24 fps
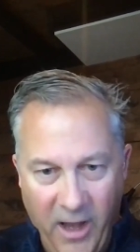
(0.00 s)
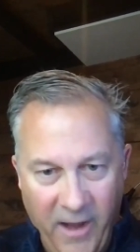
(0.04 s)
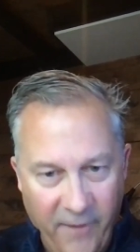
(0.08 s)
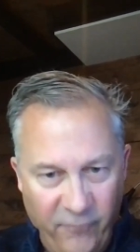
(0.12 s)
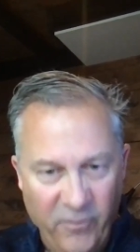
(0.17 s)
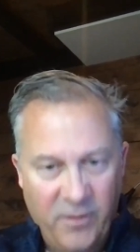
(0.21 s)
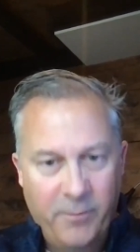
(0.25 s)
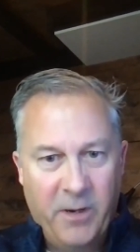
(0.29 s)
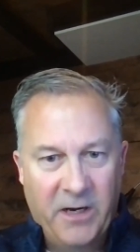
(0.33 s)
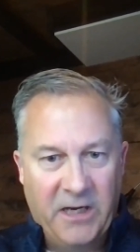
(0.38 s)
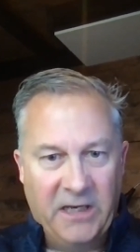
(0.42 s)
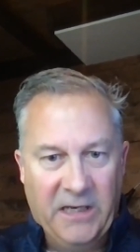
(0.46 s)

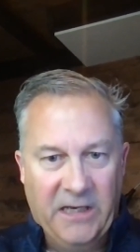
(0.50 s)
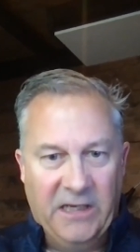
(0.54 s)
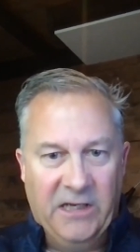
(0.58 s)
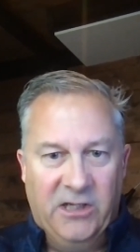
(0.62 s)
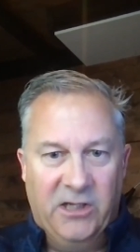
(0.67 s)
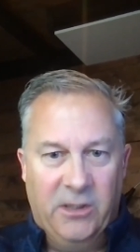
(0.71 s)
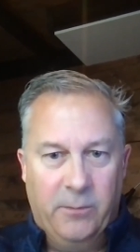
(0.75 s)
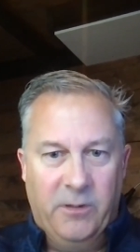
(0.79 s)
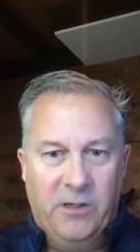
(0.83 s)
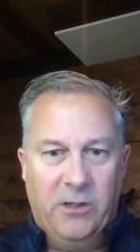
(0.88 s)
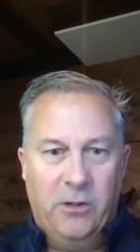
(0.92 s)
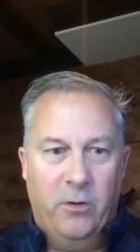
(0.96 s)
Everybody
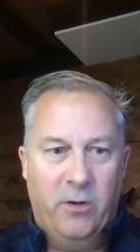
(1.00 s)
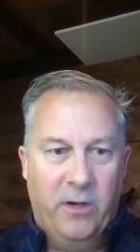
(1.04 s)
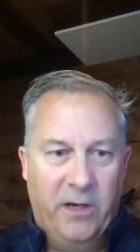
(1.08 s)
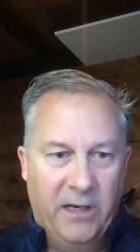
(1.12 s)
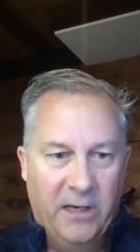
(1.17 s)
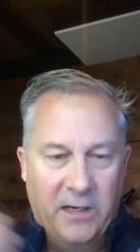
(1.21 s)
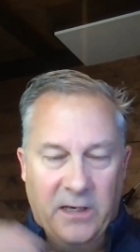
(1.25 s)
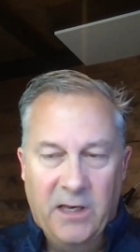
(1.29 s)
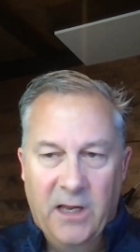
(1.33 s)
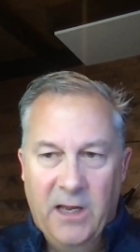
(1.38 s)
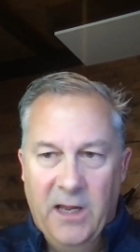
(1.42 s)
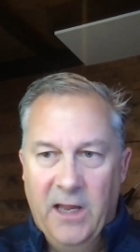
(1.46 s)
needs to be
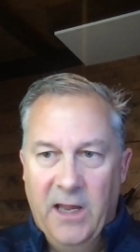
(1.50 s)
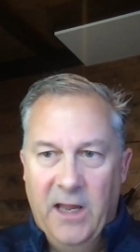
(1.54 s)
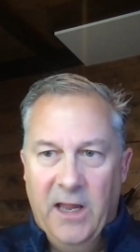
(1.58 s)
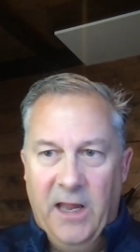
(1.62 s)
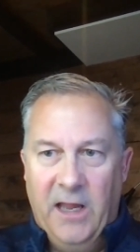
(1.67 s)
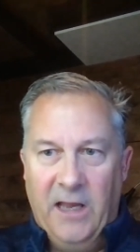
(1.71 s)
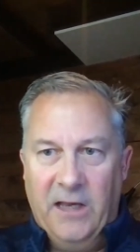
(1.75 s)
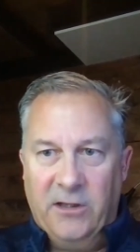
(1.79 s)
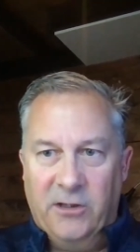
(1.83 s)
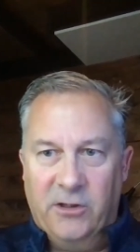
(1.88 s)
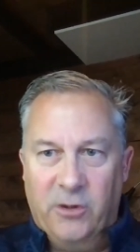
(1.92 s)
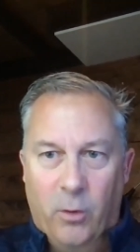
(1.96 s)
doing it,
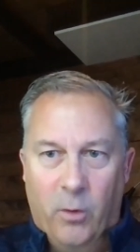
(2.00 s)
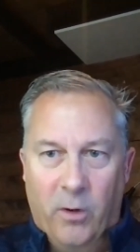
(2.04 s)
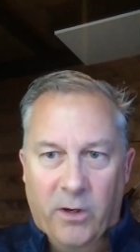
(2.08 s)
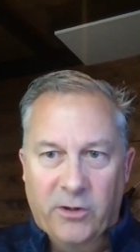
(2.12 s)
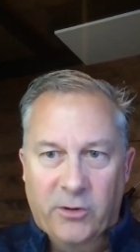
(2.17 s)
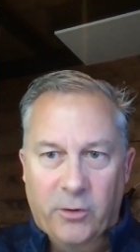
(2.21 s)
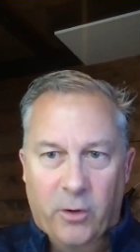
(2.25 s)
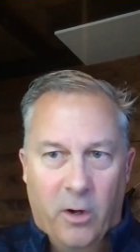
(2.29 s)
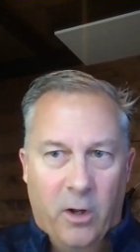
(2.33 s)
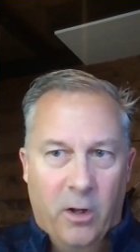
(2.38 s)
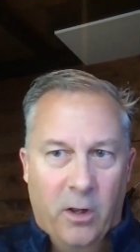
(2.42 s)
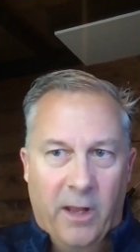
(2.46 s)
and so
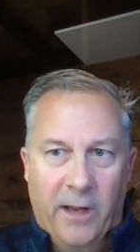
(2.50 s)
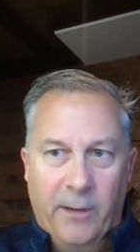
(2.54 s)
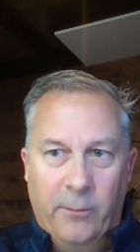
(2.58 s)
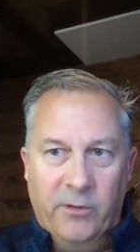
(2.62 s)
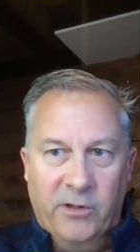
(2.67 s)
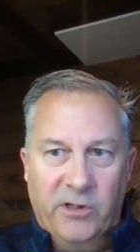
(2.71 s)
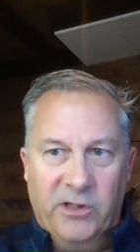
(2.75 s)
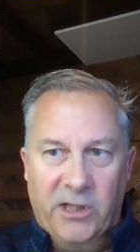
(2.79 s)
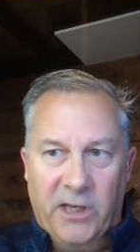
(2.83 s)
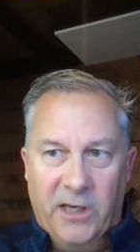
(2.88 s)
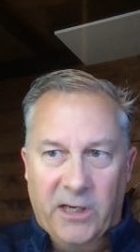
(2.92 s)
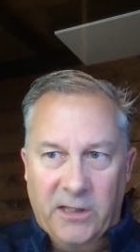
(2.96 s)
on. So all I
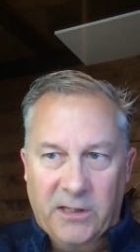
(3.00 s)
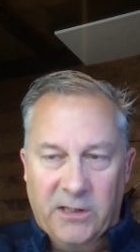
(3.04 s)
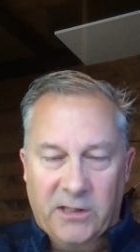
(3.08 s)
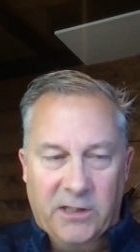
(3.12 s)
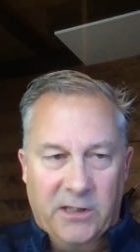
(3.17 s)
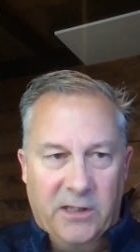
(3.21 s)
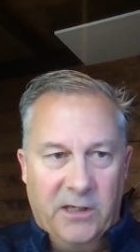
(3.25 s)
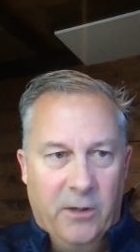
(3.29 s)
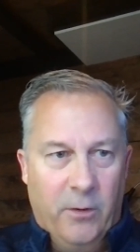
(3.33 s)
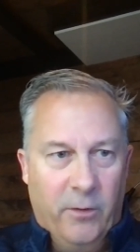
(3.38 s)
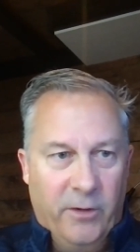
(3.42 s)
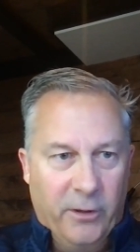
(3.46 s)
would say
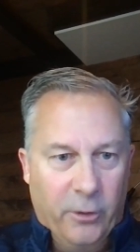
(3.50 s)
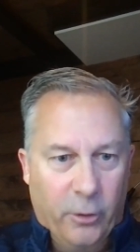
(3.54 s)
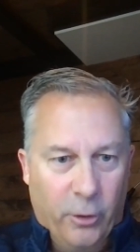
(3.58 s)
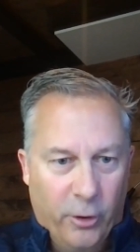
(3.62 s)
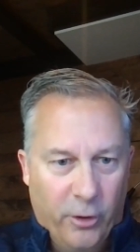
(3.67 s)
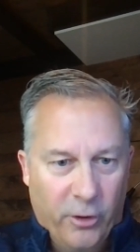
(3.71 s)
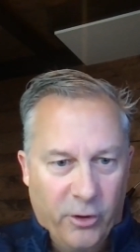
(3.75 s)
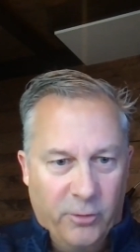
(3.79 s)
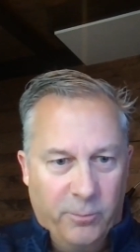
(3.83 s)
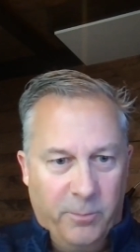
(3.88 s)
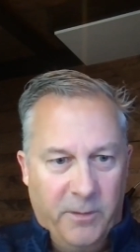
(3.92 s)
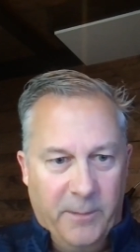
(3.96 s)
is,
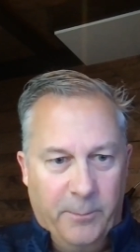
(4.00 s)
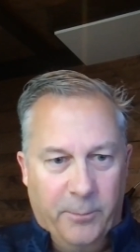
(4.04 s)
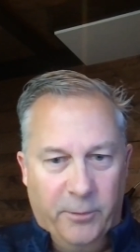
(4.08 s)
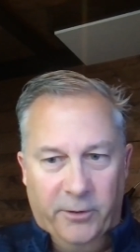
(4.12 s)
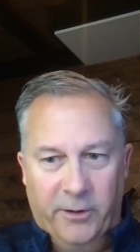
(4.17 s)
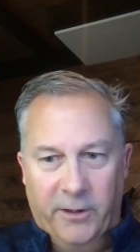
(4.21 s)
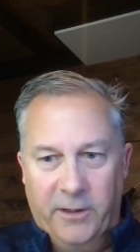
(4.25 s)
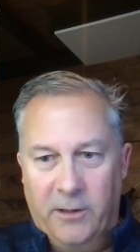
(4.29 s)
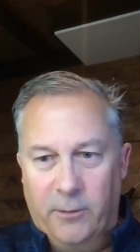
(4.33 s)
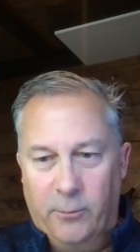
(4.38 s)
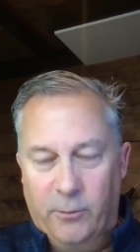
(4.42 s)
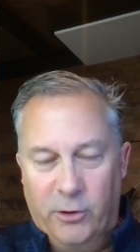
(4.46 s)
encourage
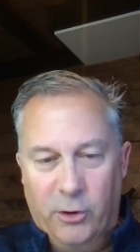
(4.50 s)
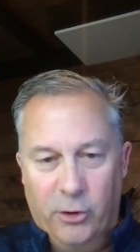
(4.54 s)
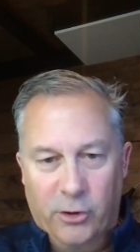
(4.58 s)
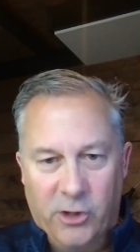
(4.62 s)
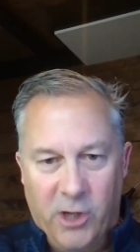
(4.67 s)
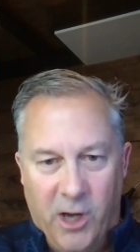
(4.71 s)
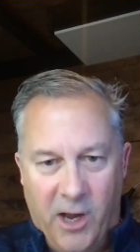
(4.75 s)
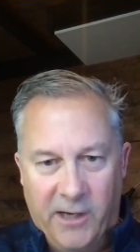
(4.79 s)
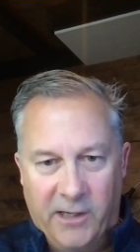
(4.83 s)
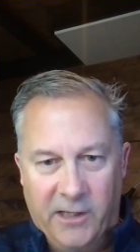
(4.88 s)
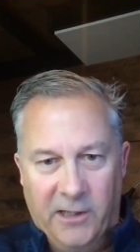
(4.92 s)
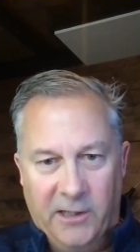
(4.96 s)
people, like when you're
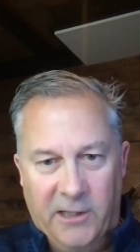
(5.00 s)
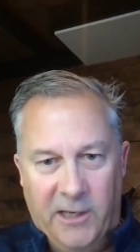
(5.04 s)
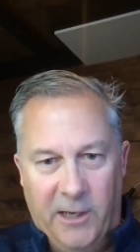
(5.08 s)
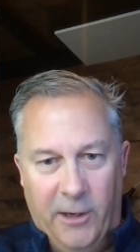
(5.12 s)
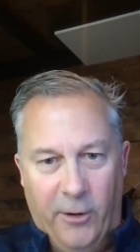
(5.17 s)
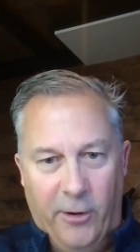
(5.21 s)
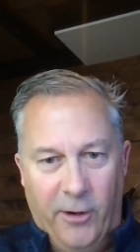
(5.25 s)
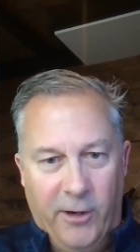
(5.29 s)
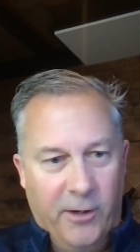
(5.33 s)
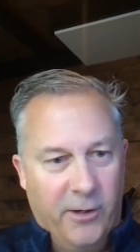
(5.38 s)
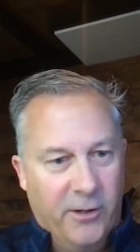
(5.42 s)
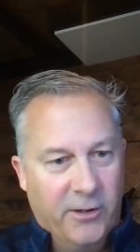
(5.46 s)
talking to
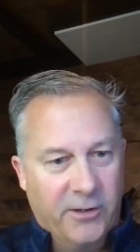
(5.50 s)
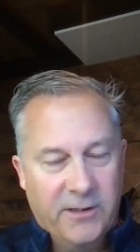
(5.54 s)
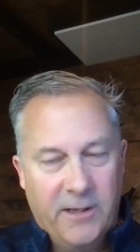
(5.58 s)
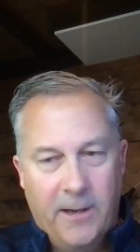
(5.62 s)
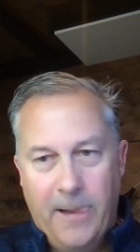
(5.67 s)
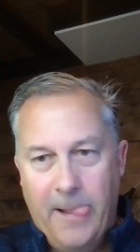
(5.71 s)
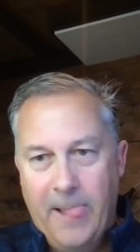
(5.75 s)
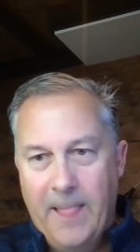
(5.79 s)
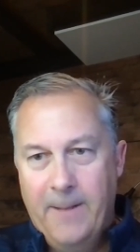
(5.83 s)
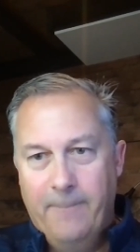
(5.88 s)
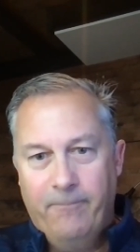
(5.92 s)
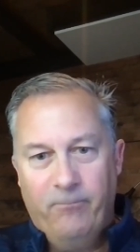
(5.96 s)

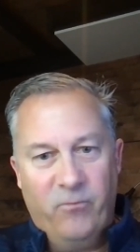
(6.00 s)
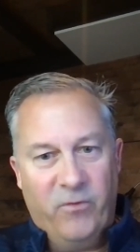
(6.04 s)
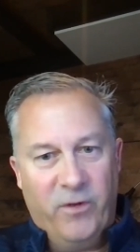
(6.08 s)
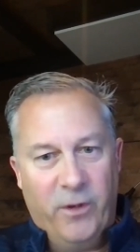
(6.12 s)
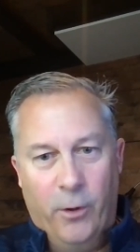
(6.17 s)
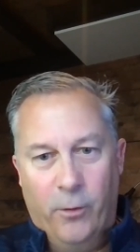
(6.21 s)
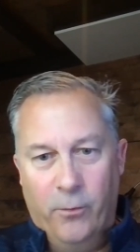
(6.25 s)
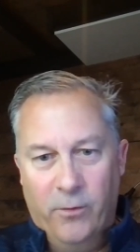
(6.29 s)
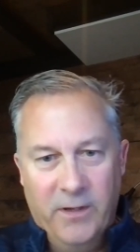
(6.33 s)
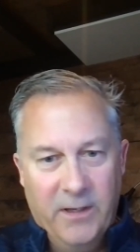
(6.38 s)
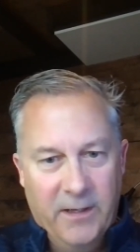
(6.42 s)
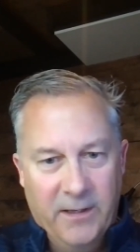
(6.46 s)
carriers,
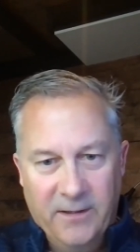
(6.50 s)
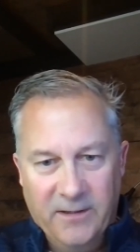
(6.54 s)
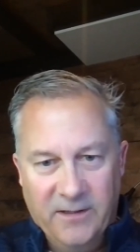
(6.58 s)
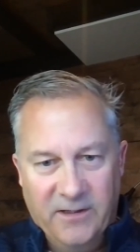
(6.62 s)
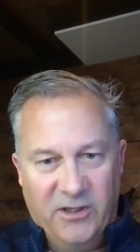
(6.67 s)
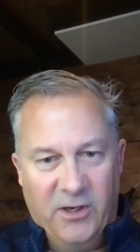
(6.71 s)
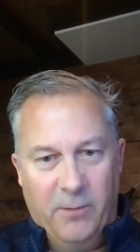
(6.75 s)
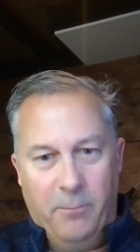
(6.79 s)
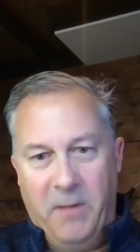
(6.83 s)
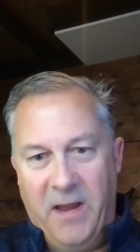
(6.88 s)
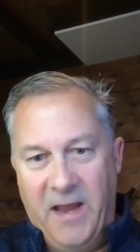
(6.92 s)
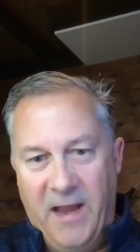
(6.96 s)
you know,
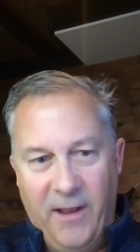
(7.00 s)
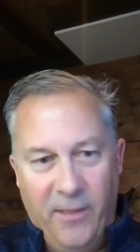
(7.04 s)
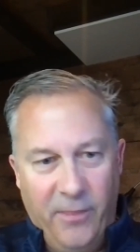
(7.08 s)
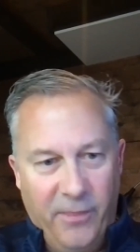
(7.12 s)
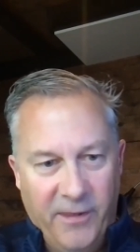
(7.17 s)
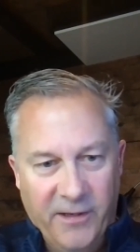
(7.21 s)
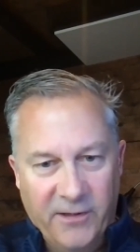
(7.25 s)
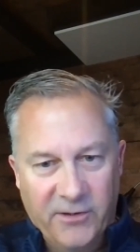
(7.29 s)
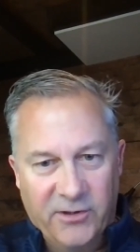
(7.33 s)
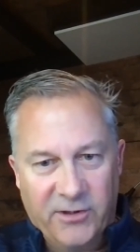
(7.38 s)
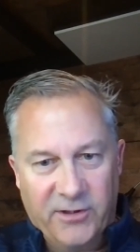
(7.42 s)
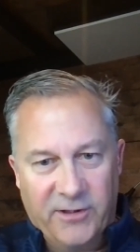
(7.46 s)

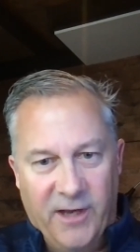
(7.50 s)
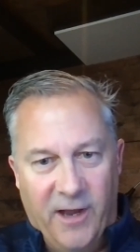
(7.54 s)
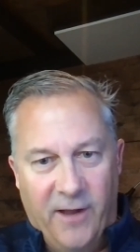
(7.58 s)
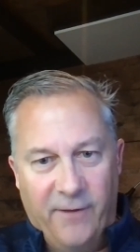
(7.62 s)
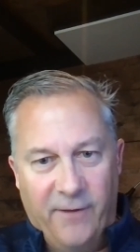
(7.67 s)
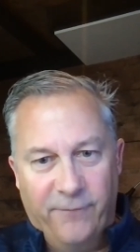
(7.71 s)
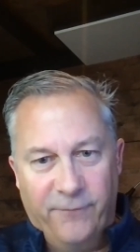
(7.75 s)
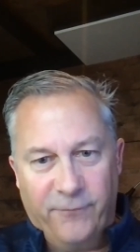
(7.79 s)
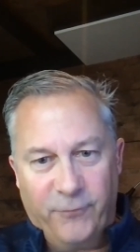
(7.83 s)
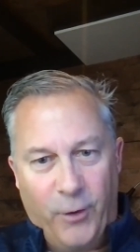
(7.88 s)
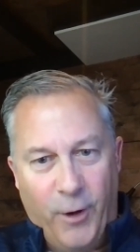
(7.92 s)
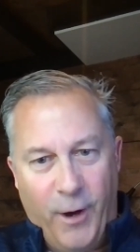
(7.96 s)
demand this
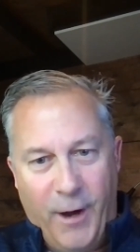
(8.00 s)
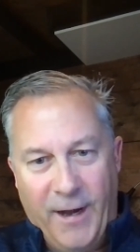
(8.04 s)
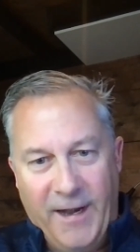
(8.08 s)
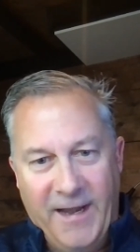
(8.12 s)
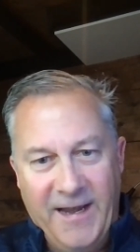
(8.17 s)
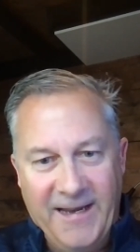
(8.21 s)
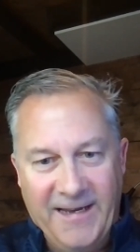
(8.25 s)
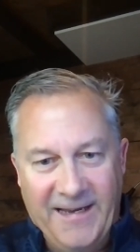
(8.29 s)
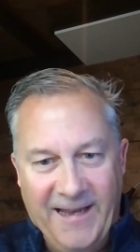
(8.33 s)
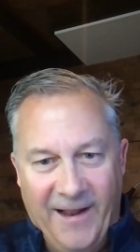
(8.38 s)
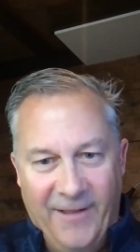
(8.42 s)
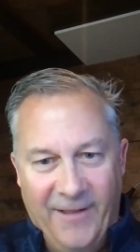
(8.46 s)
stuff, trying to